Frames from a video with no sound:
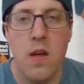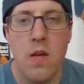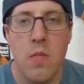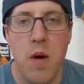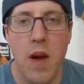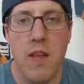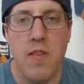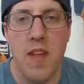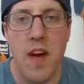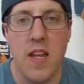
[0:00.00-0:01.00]
minus
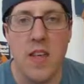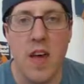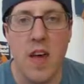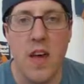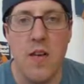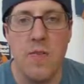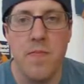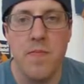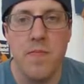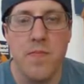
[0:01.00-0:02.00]
9k
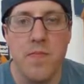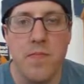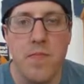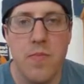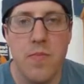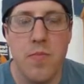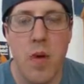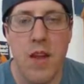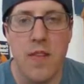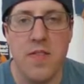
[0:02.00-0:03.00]

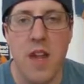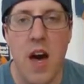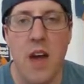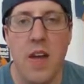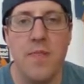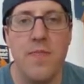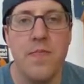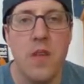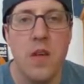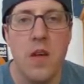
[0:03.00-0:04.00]
minus 9,
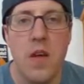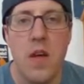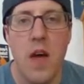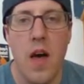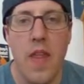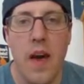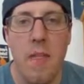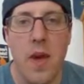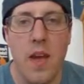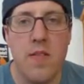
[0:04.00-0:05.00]
and that
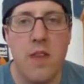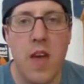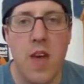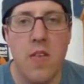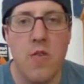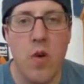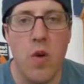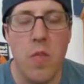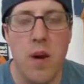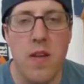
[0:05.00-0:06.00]
makes k
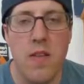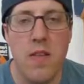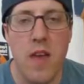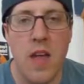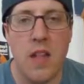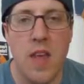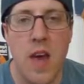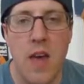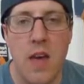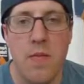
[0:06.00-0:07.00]
squared minus
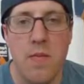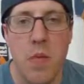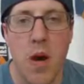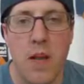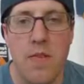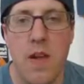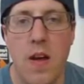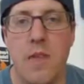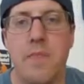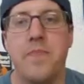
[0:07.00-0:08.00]
8k minus
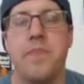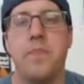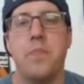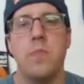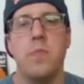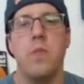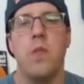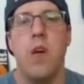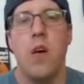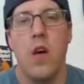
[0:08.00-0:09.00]
9.
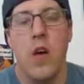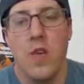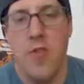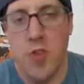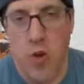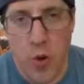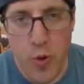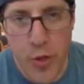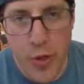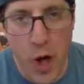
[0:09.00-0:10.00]
So your
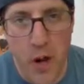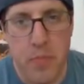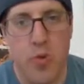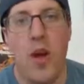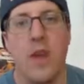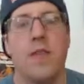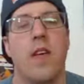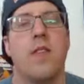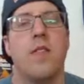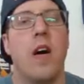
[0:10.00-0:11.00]
thought
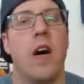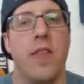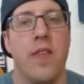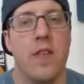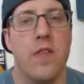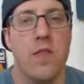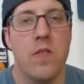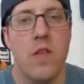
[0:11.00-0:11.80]
process on this